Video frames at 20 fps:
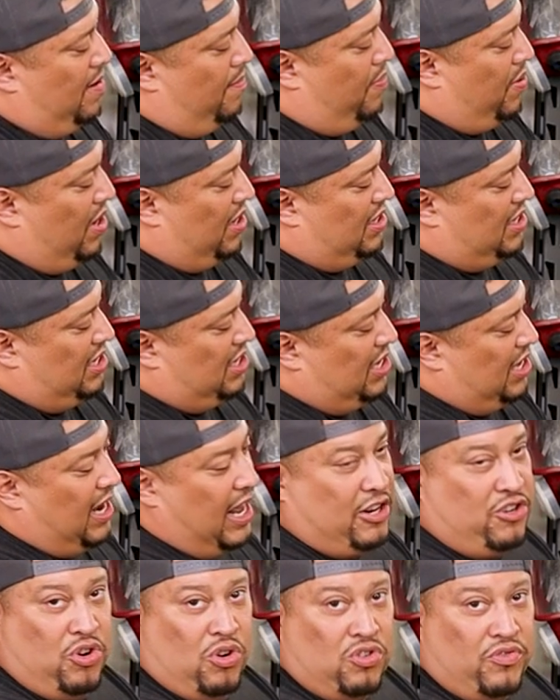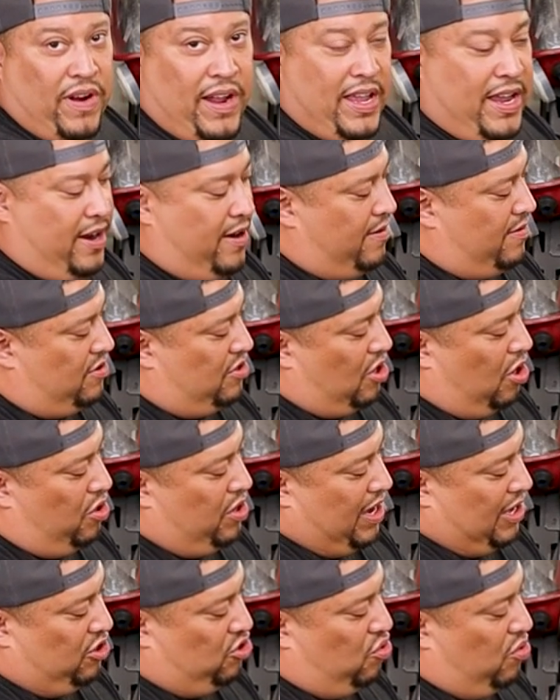But this is electrodes right here. So
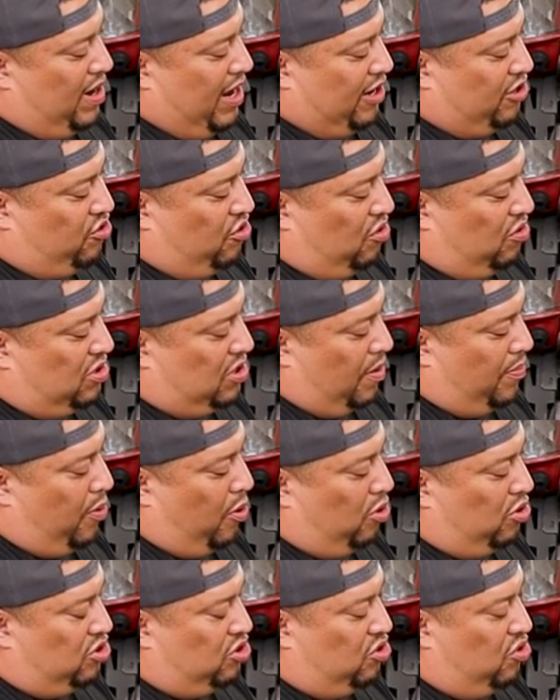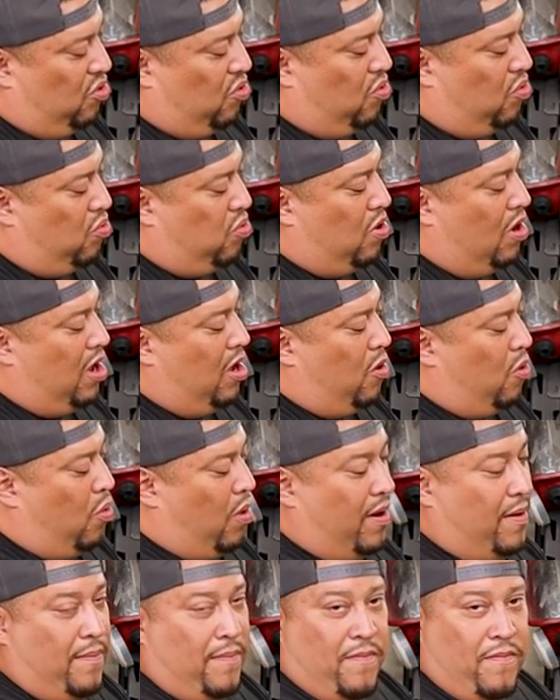you have two electrodes opposed to
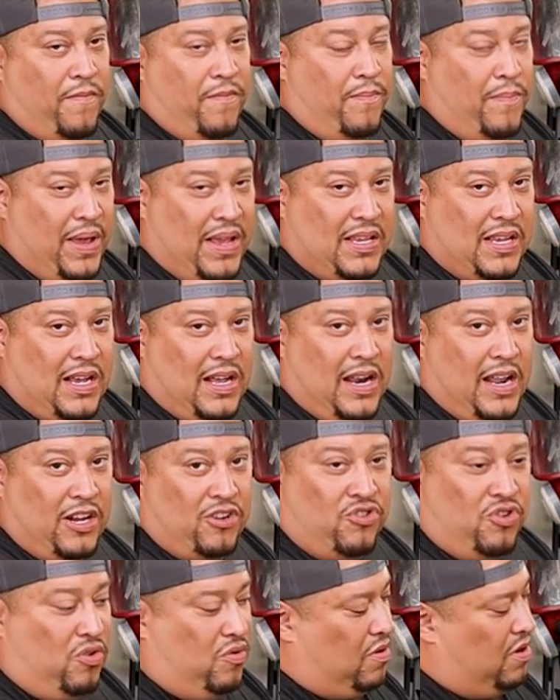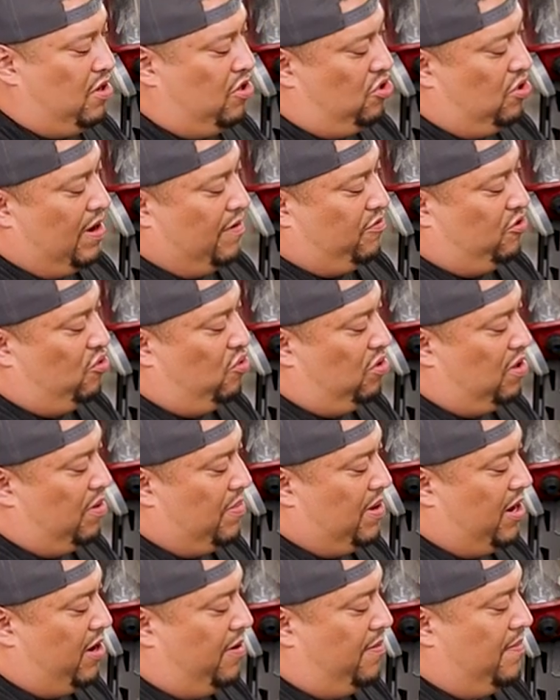one basic electrode. So you have two of them
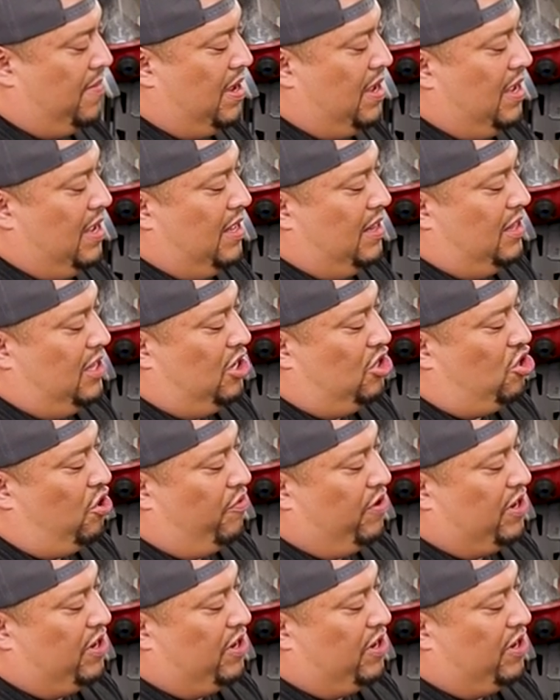here. This is your